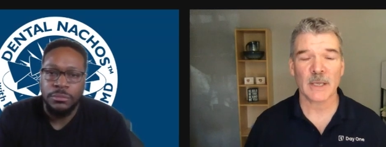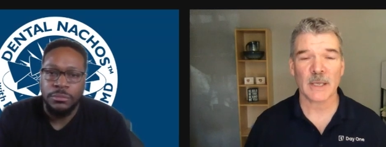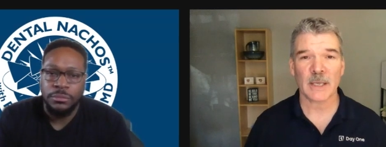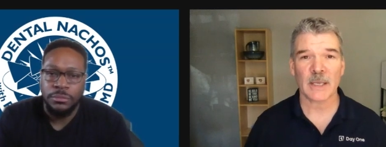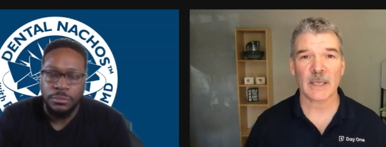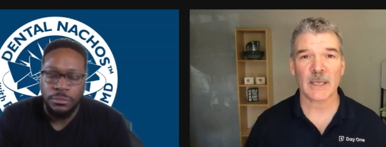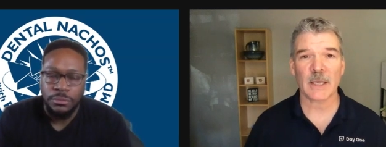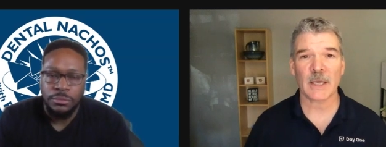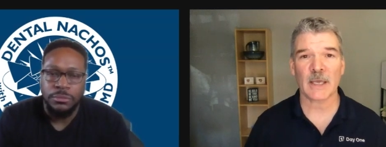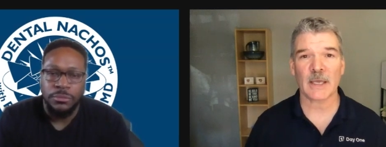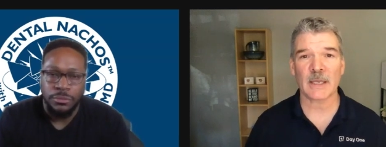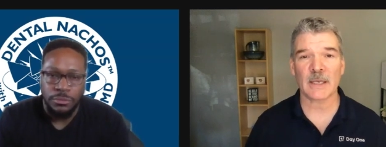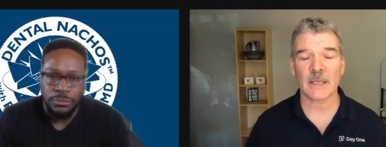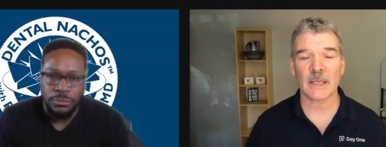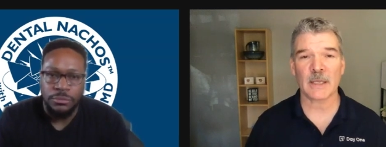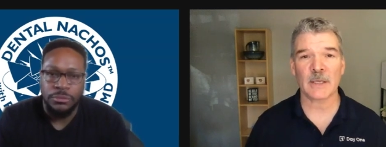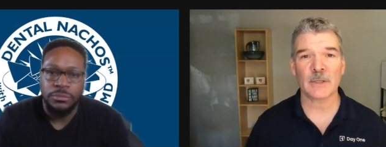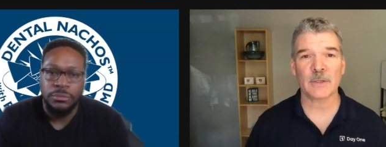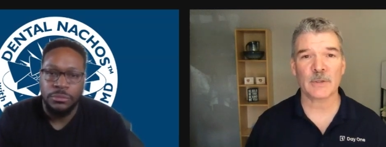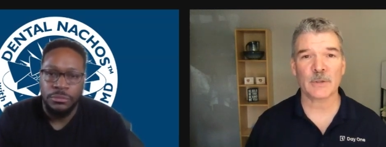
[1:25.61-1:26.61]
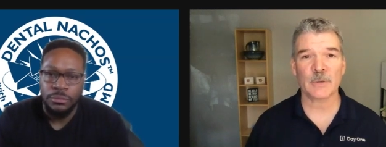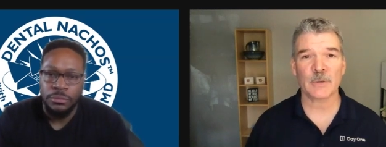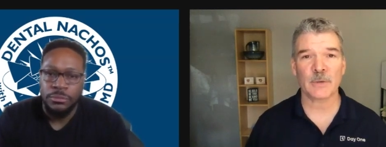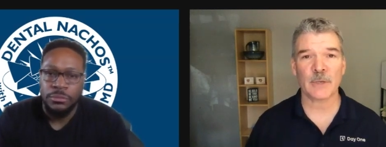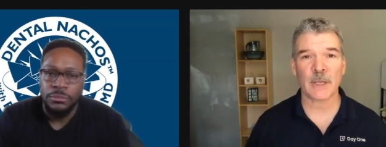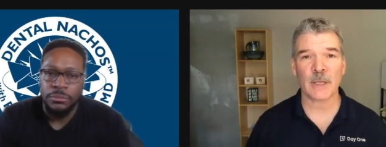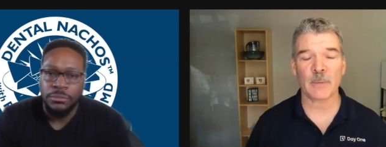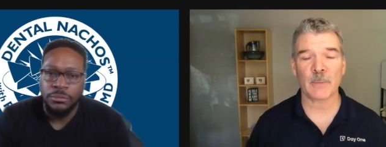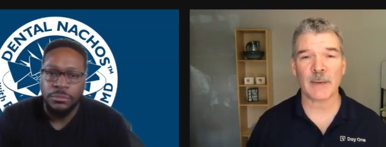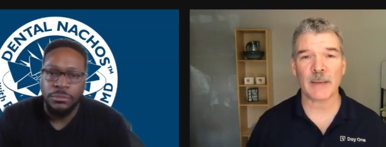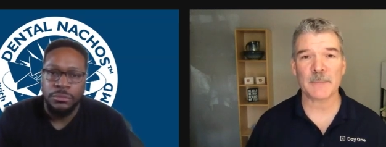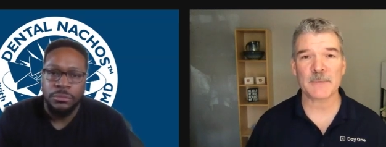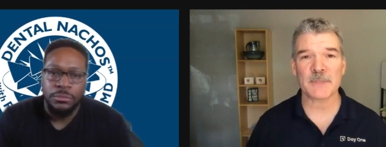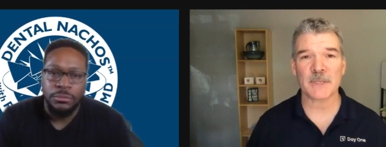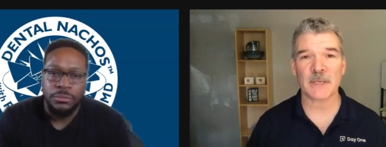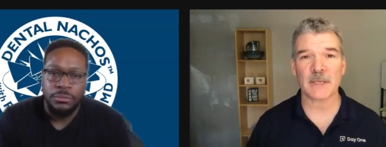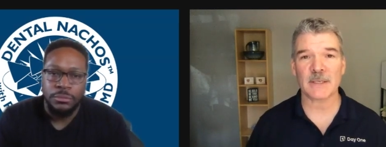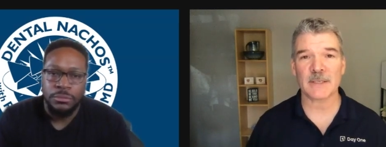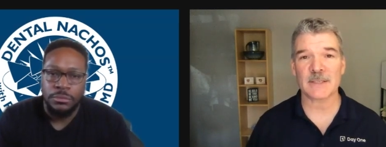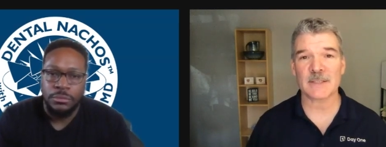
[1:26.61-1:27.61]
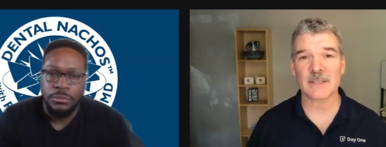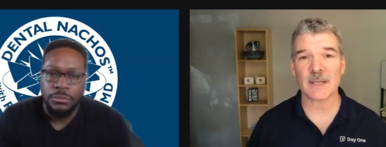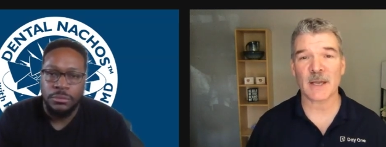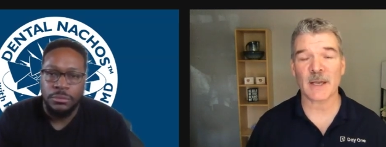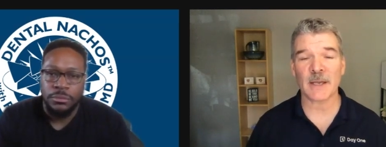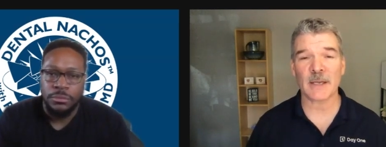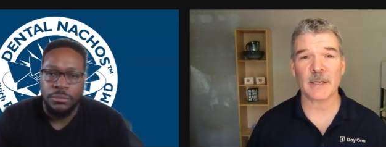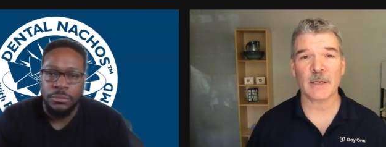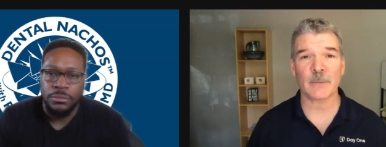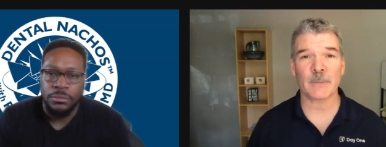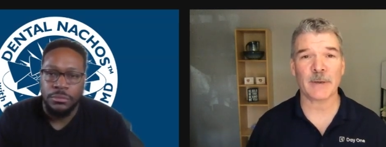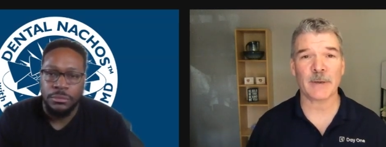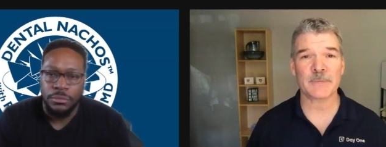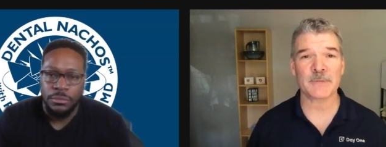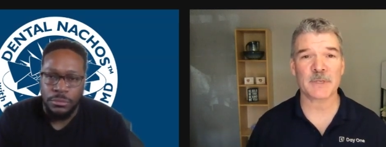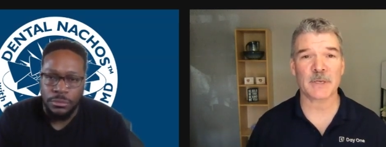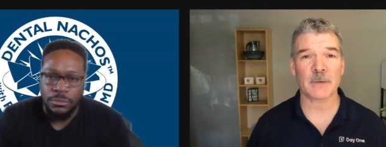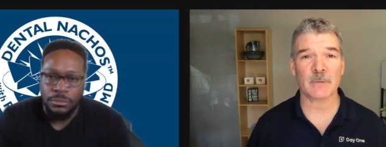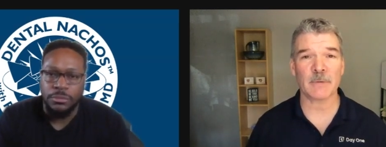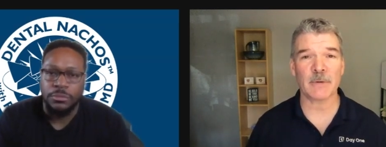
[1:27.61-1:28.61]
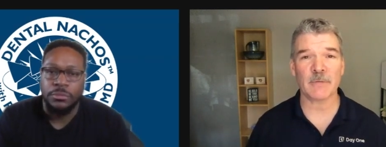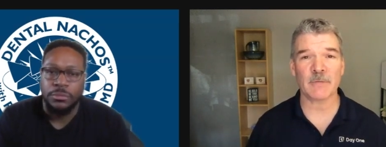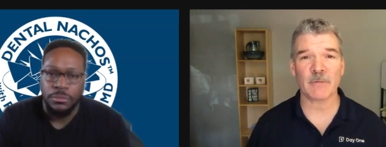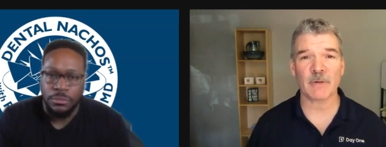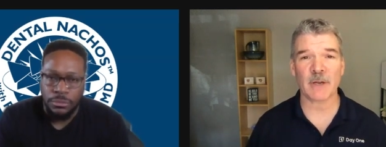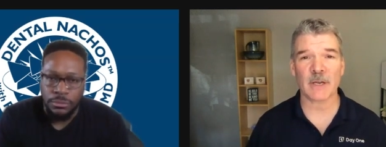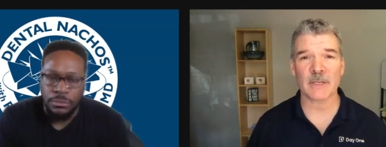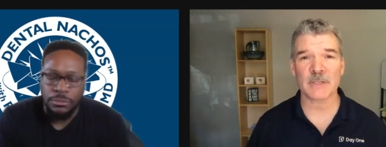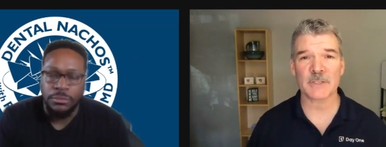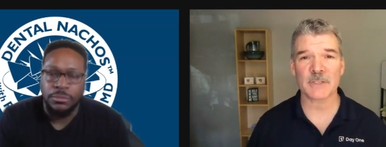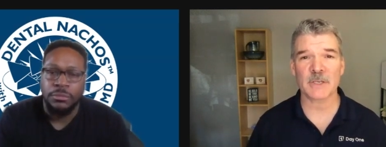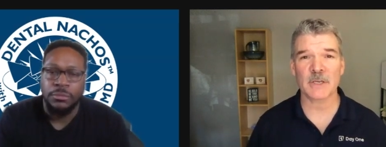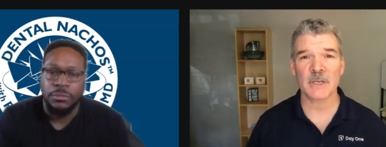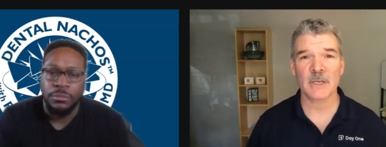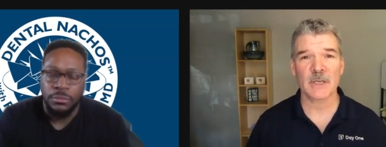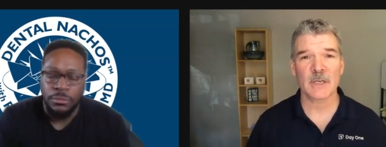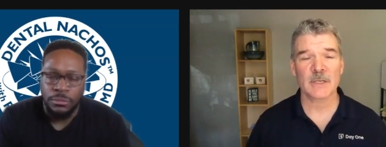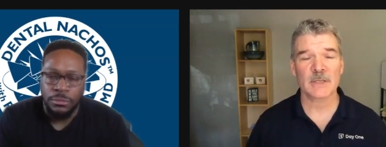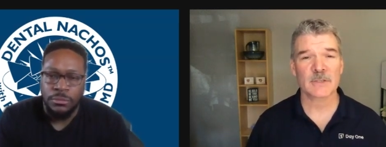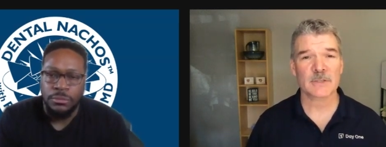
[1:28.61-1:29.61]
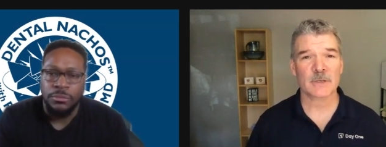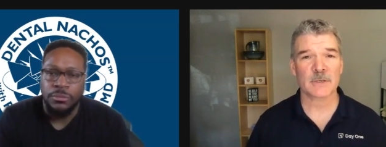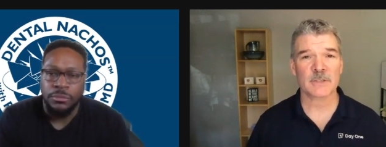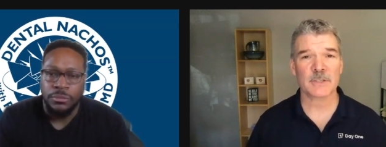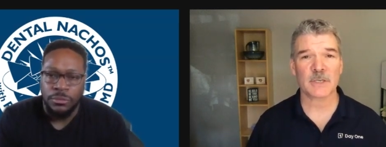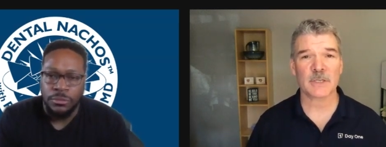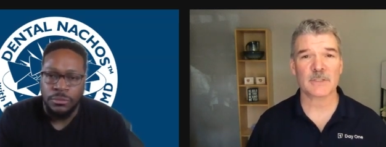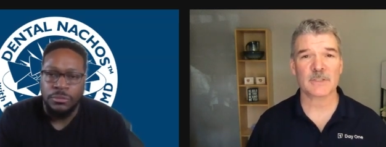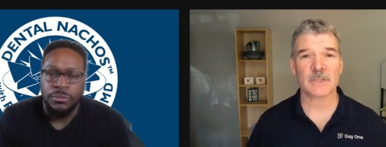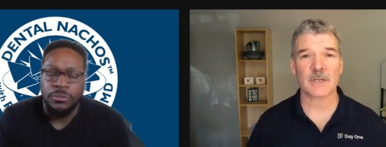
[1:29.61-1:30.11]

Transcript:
Speaker 1: it can include a website design, a website refresh, search engine